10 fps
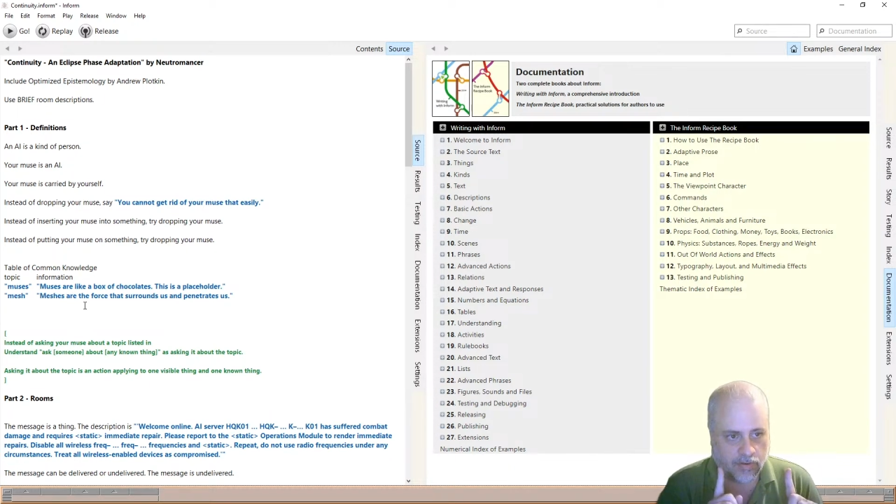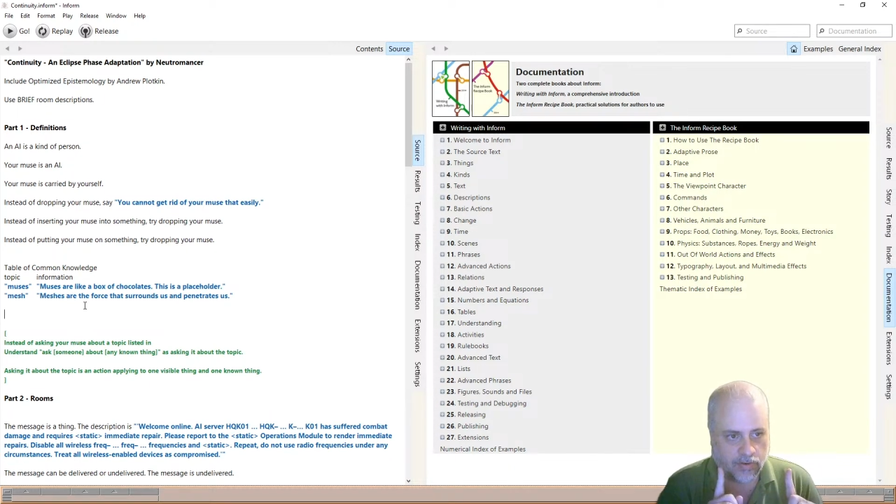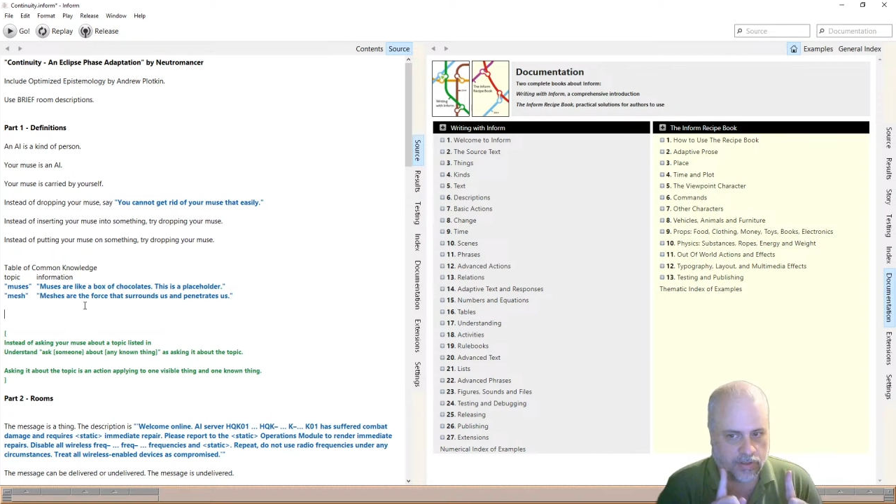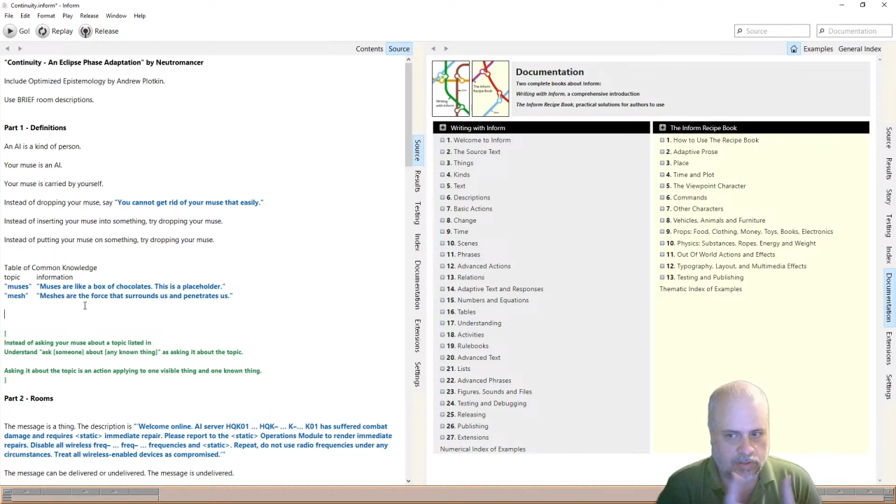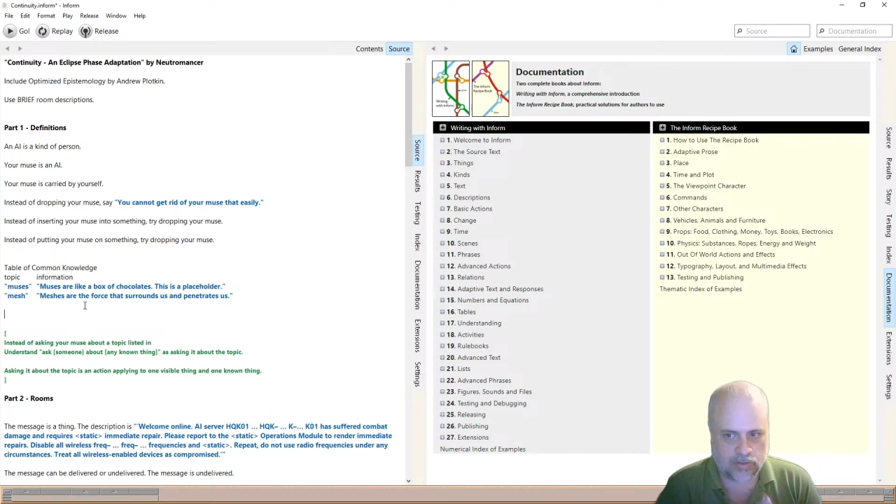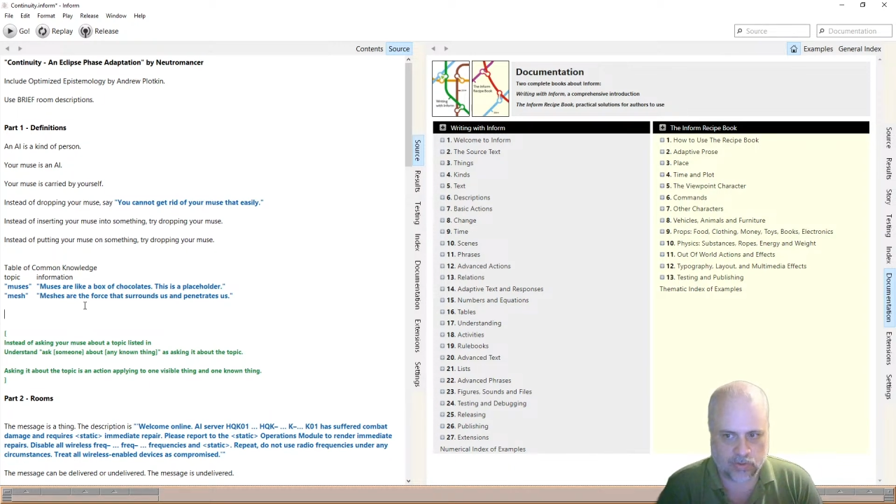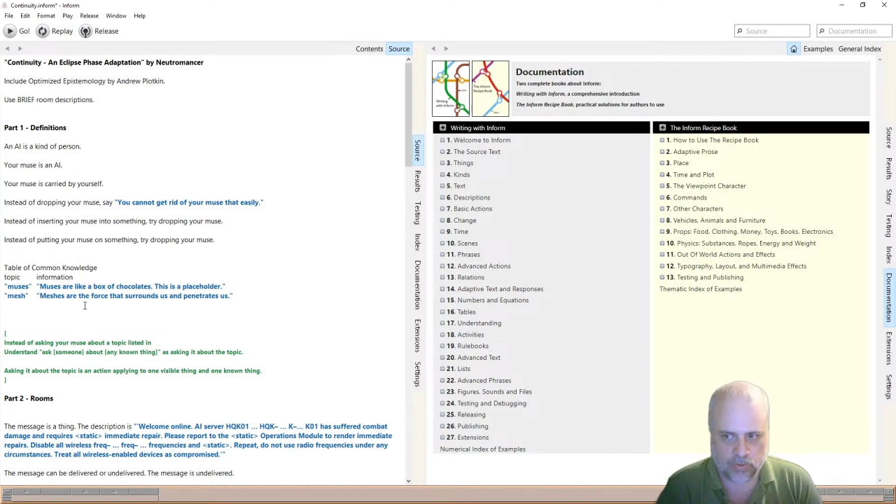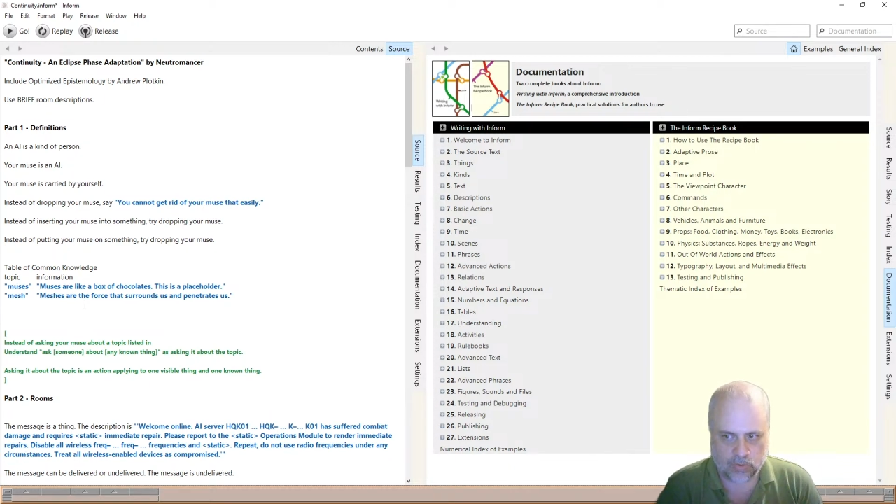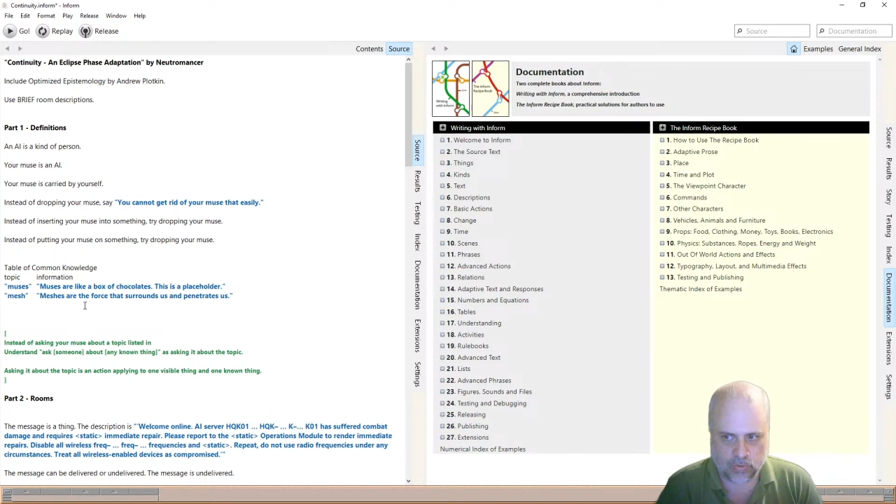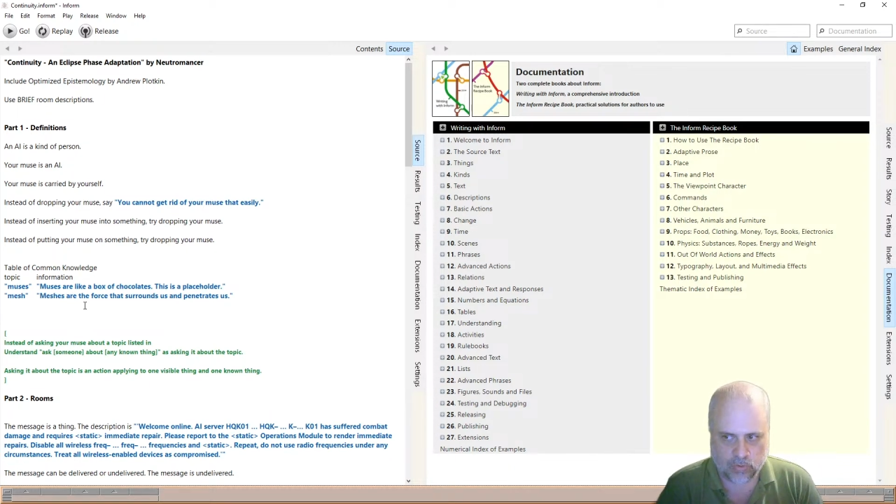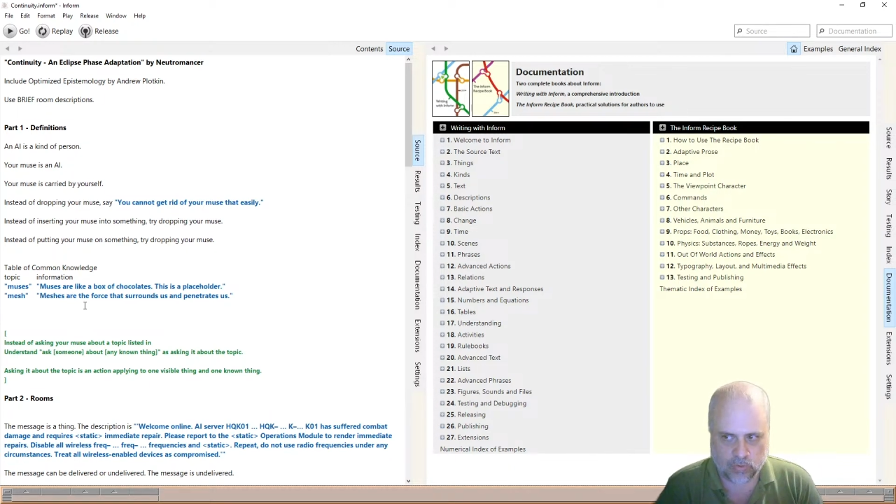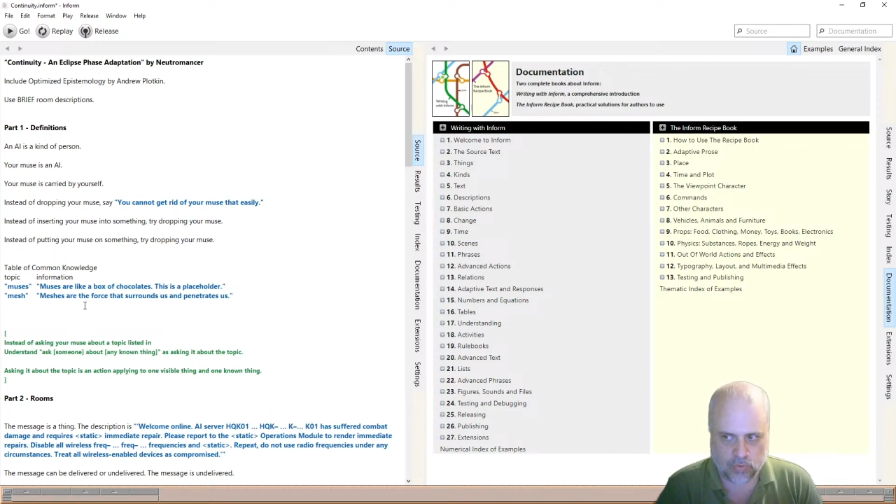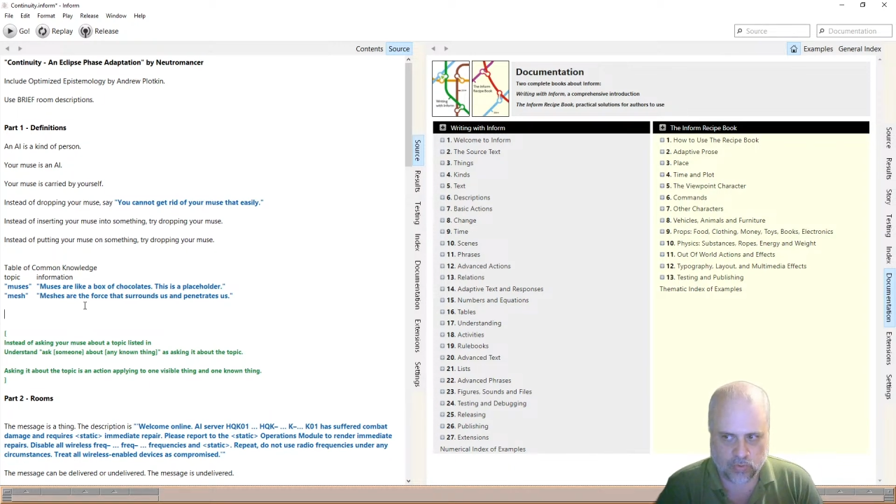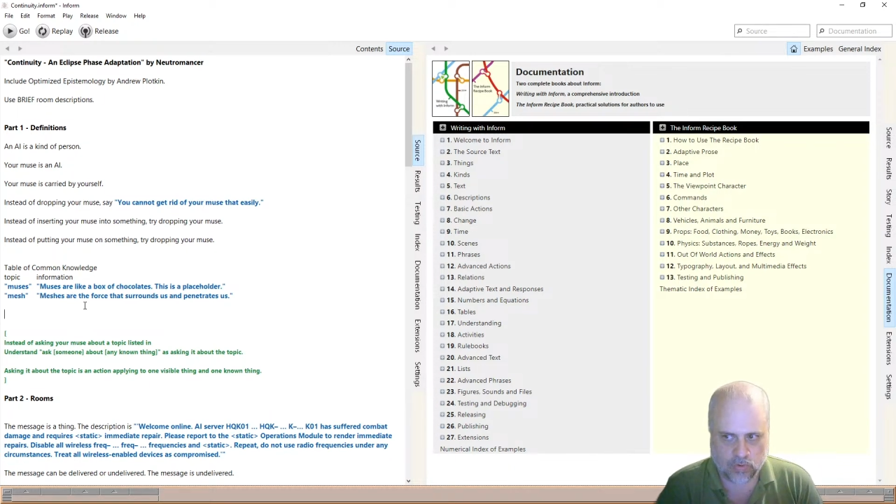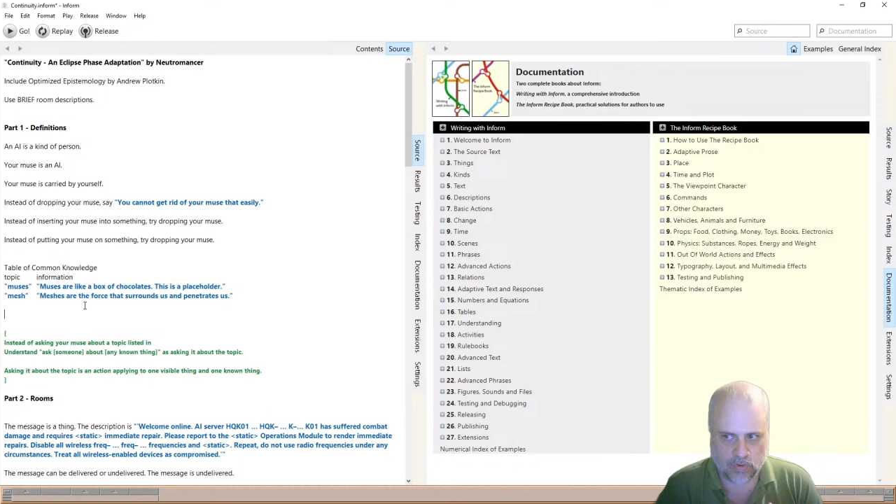going to